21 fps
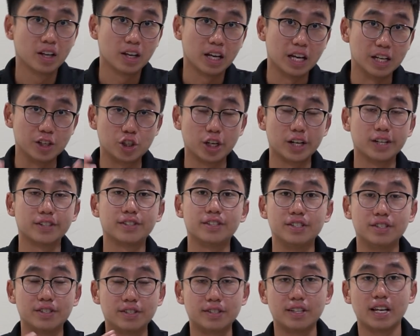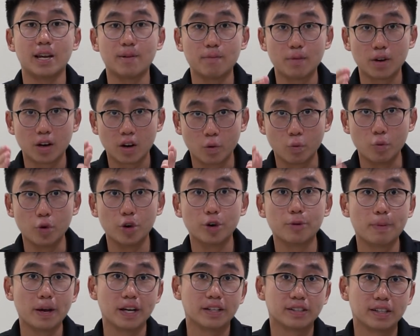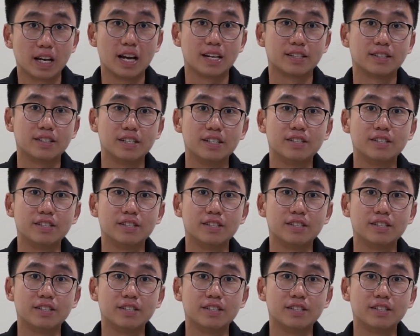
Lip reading: It shares the same wheelbase as the